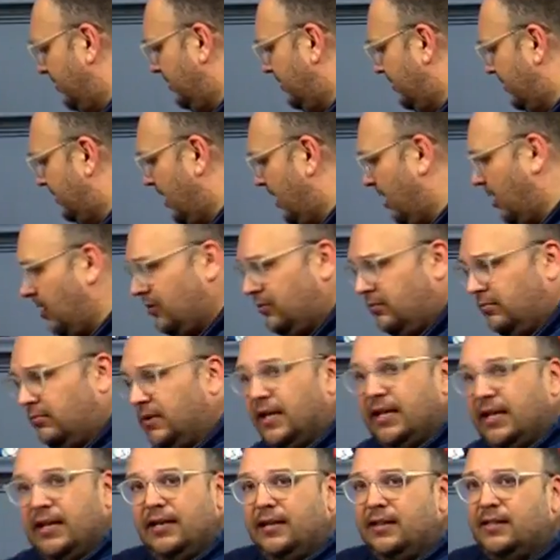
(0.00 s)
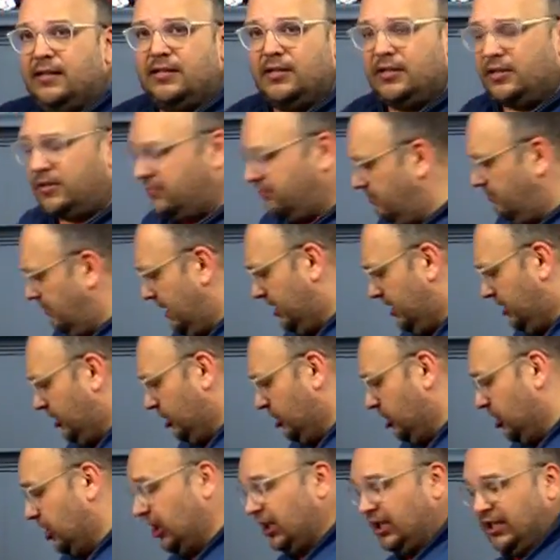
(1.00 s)
So it, it's, it's
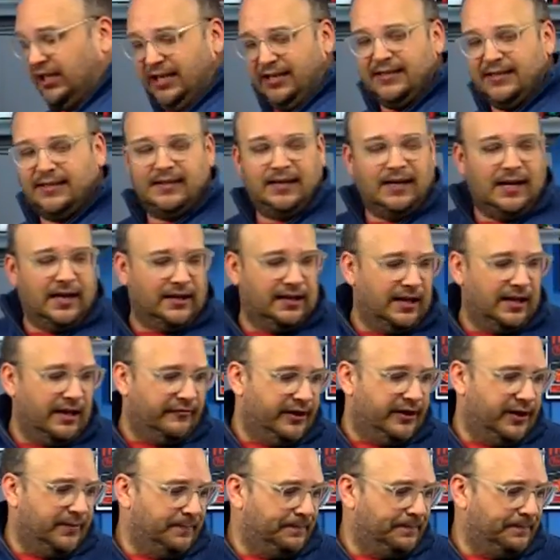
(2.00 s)
genius. I love it.